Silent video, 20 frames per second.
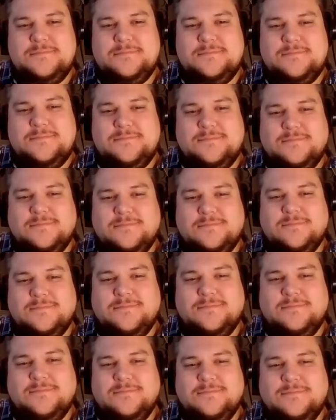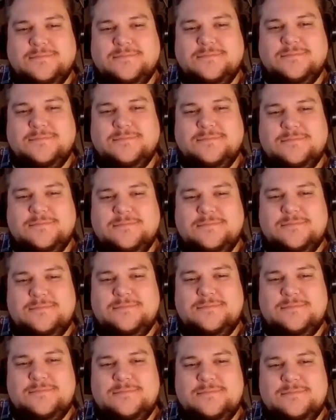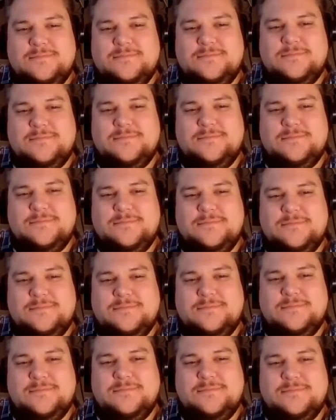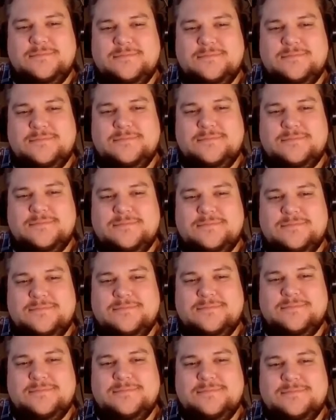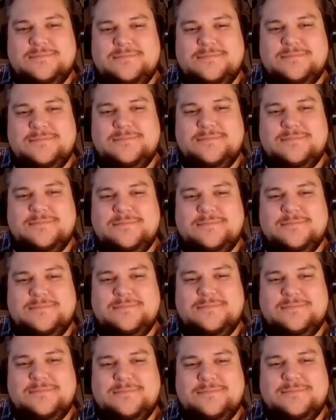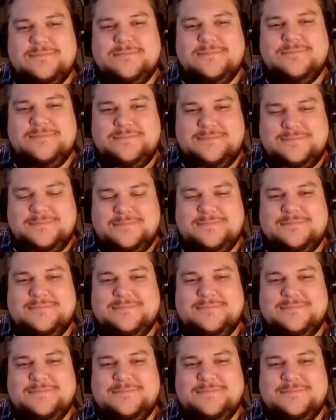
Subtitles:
[no speech]